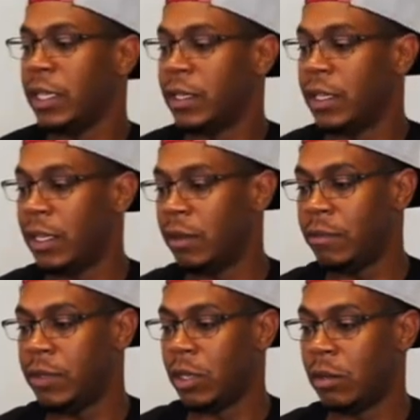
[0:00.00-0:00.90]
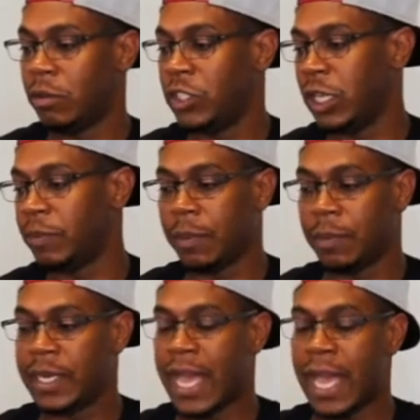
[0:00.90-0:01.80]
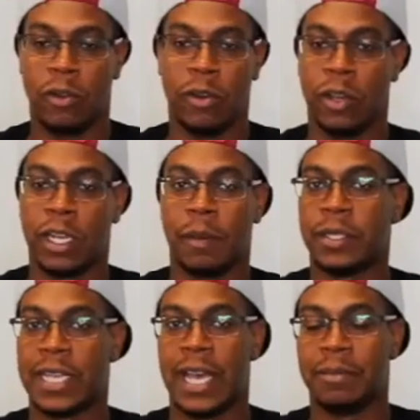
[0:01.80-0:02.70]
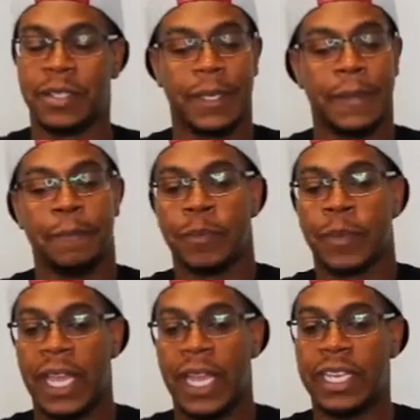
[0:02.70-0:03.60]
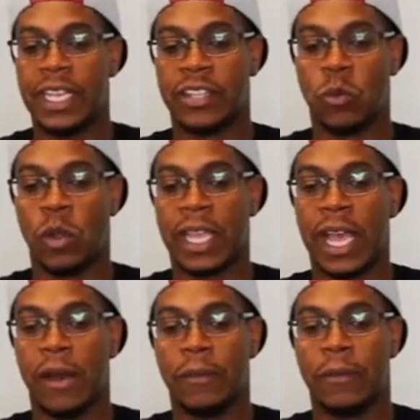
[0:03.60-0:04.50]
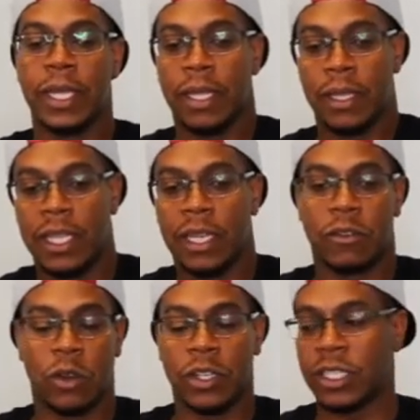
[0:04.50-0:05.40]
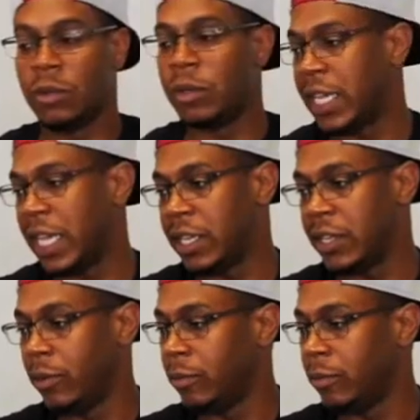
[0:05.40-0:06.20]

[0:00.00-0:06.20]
then, you know, jumped up and down on her a couple times and it doesn't work out, then of course she would take you.